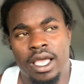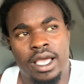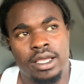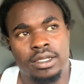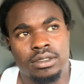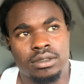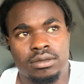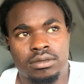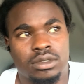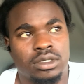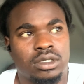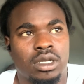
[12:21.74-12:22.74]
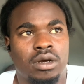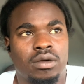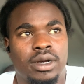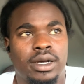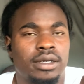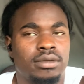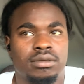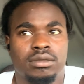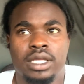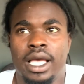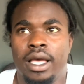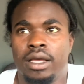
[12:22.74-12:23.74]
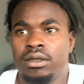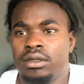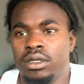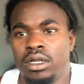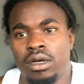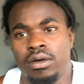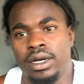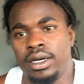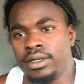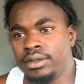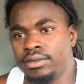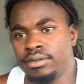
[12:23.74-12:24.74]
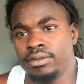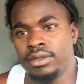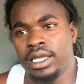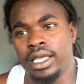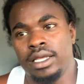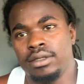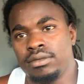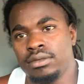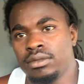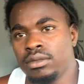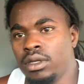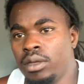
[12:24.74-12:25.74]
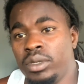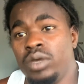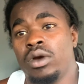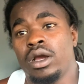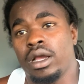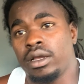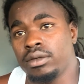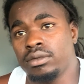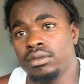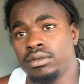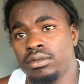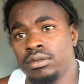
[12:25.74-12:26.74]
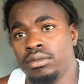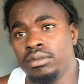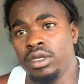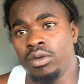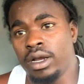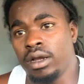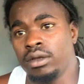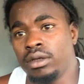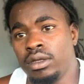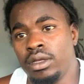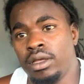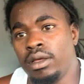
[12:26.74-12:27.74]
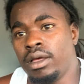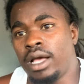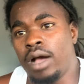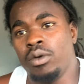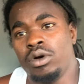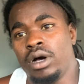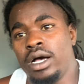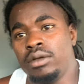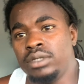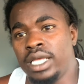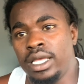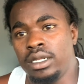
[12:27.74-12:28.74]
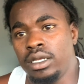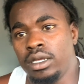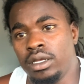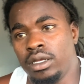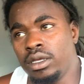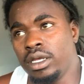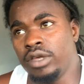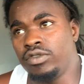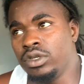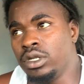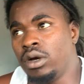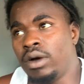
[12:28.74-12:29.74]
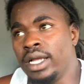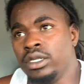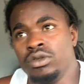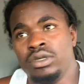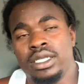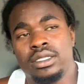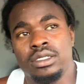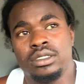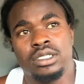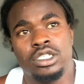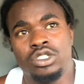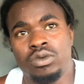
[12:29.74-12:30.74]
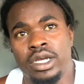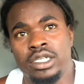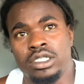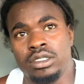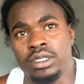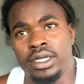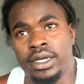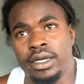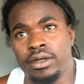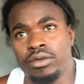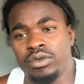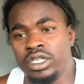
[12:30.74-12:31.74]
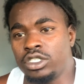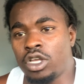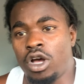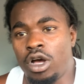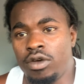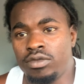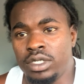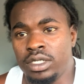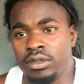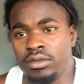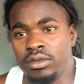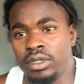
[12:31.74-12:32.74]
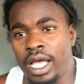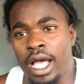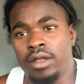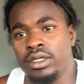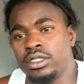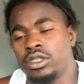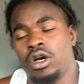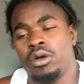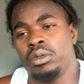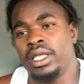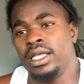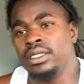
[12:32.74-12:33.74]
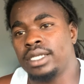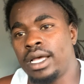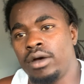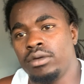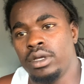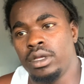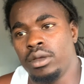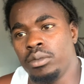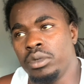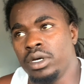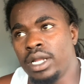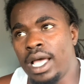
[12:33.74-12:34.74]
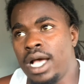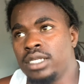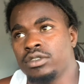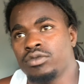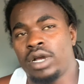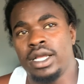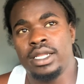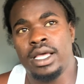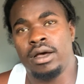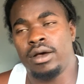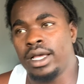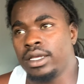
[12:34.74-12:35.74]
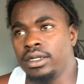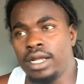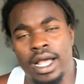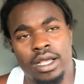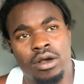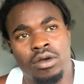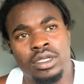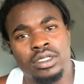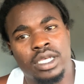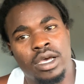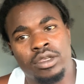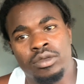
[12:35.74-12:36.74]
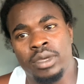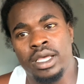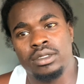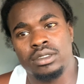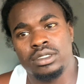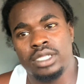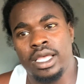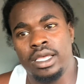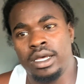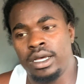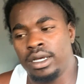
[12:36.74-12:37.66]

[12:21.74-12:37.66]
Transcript: And so, yeah, again, beware, beware. I will update if I do get this situation resolved and how this all plans out. But as of right now, I can only tell you, man, stay